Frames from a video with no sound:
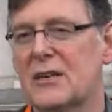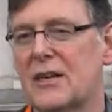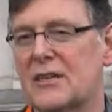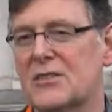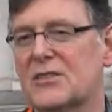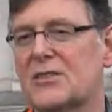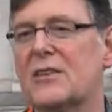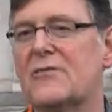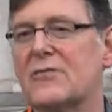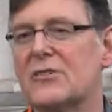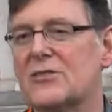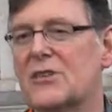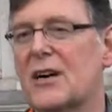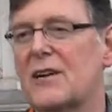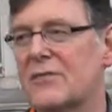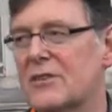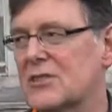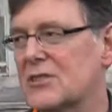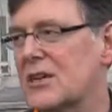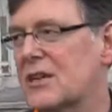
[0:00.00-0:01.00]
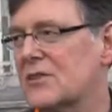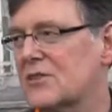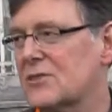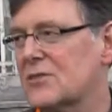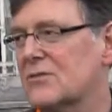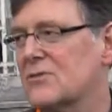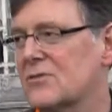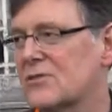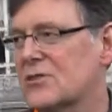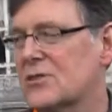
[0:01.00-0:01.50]
and sit in the driving seat
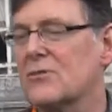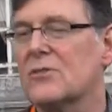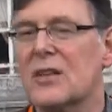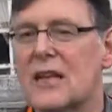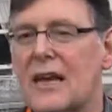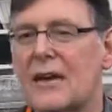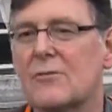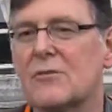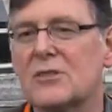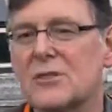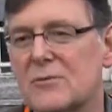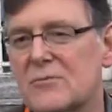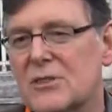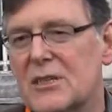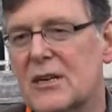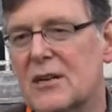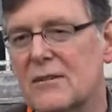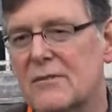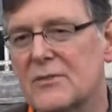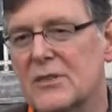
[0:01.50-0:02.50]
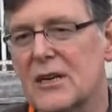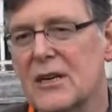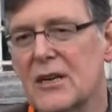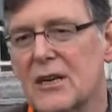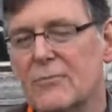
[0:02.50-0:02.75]
and do the language themselves.